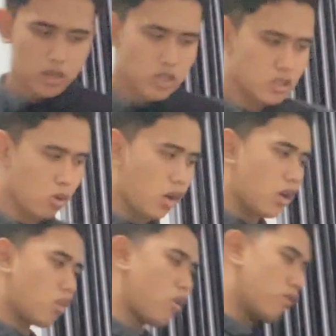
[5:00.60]
He's
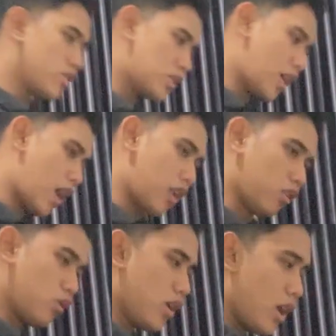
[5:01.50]
walking around the stand
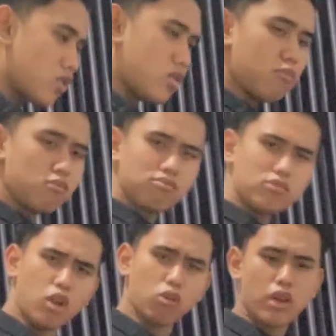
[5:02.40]
looking at some,
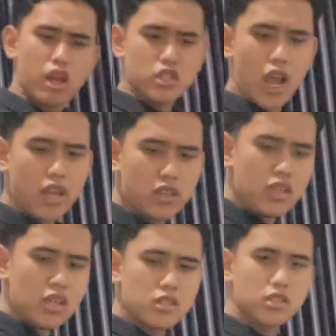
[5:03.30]
you know,
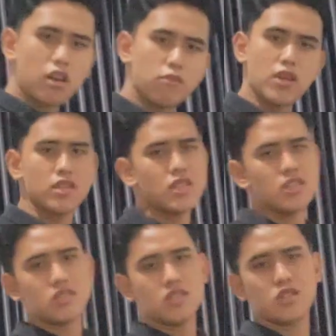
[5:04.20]
Chinese stuff because
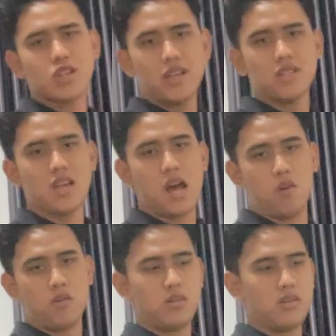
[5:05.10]
he's in Chinatown
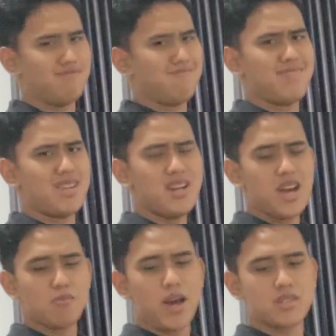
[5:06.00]
and he
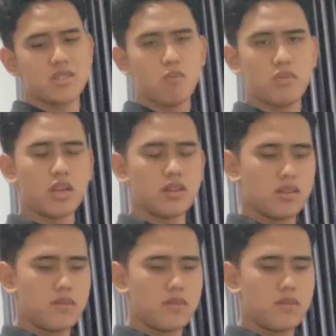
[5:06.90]
gotta buy something.